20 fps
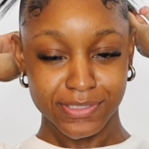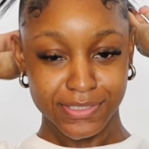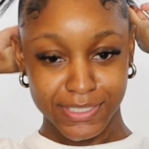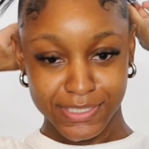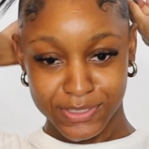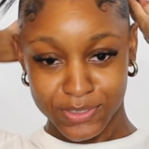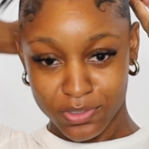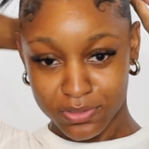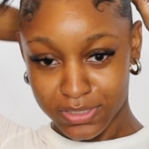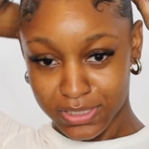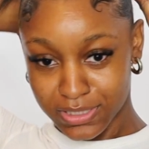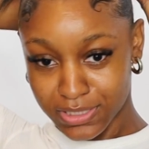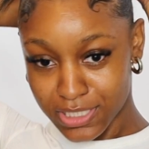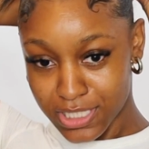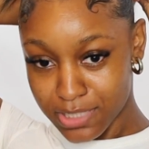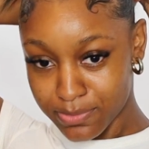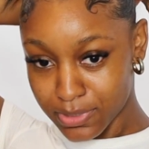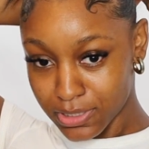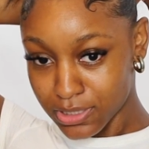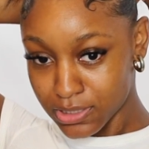That's the only
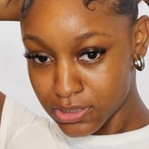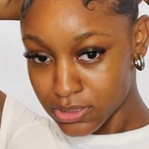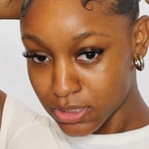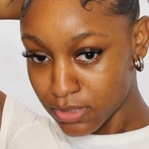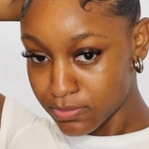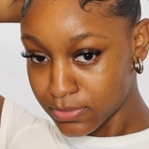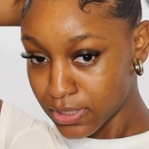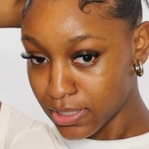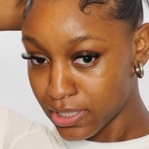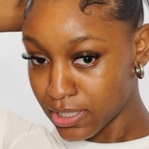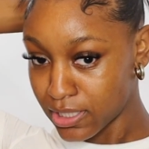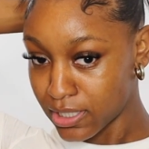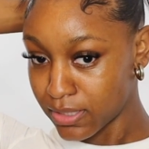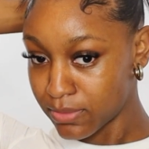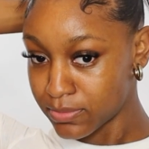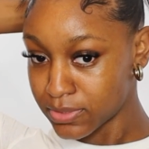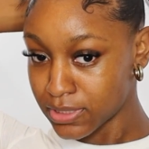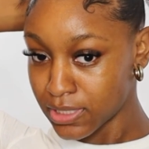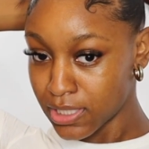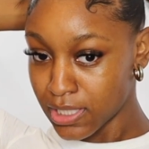thing, because
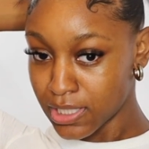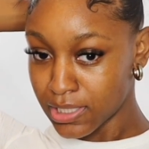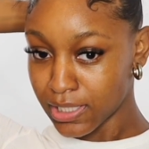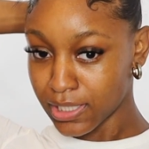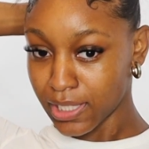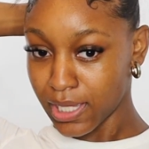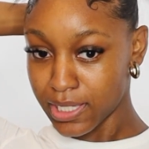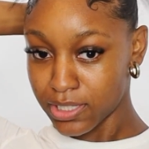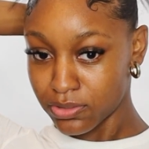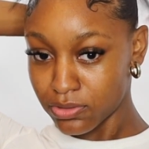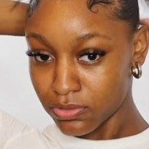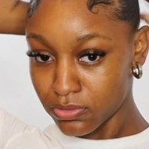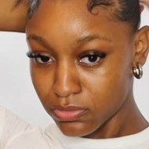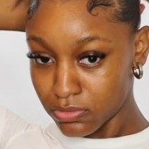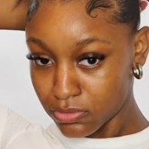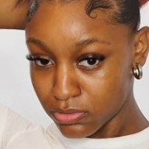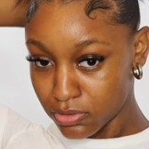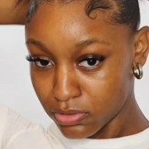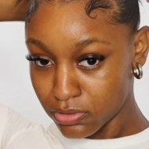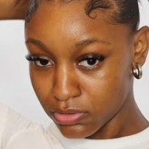sometimes like I don't